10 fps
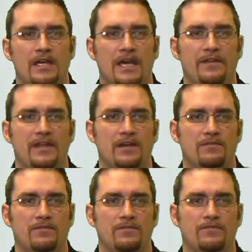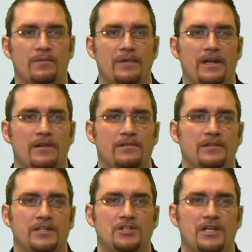And then from there,
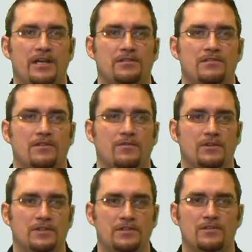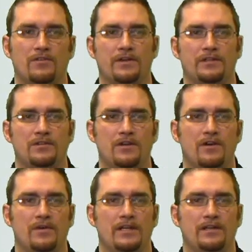it checks. So we're just going to
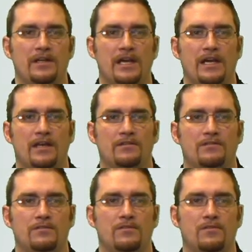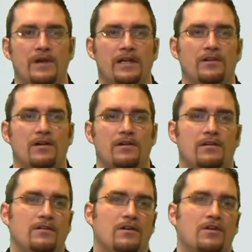go in and create our
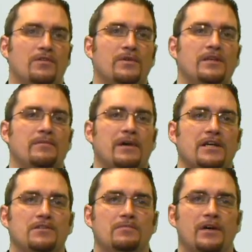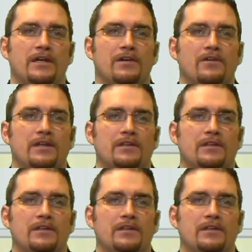our 3D mesh by going